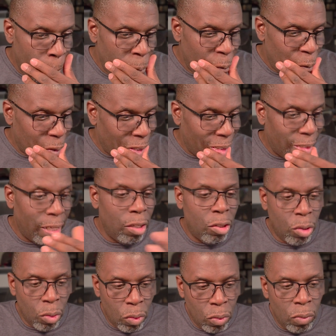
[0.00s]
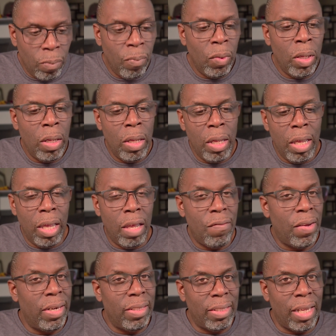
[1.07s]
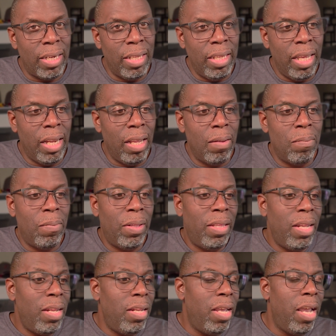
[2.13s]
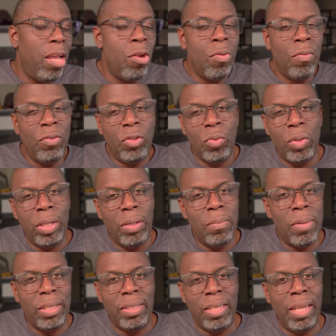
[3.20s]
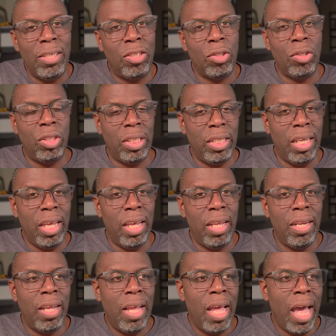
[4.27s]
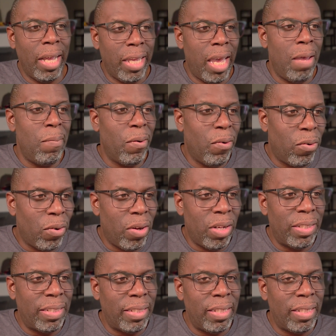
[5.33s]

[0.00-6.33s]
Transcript: So I was like, cool, if I decide to get it. But then in the interim of doing the Mustang search again, I came across